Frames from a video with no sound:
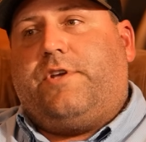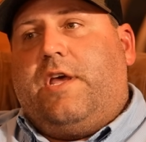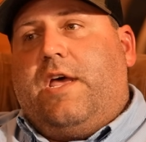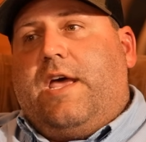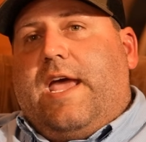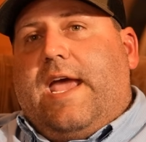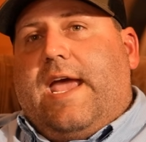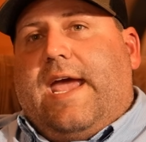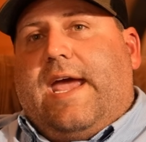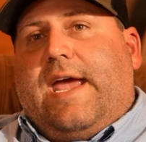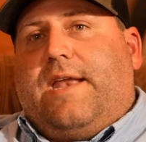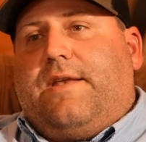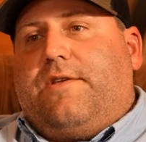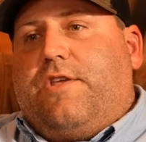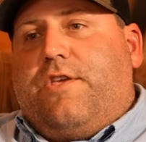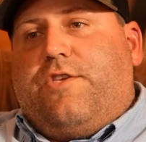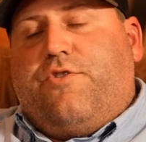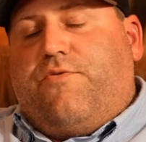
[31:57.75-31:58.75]

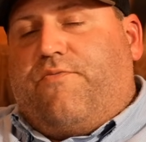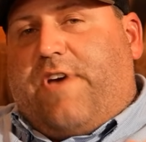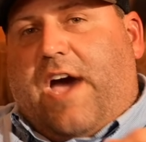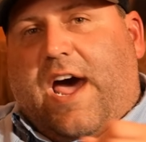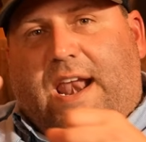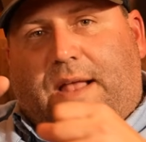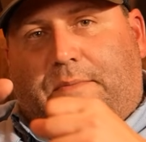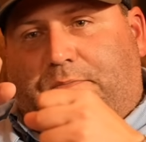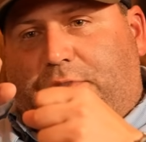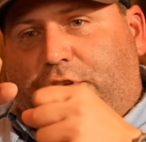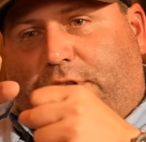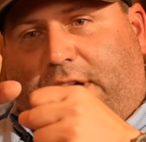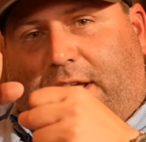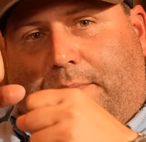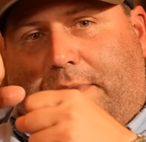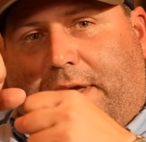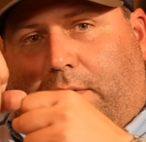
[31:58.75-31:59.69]
and you've got to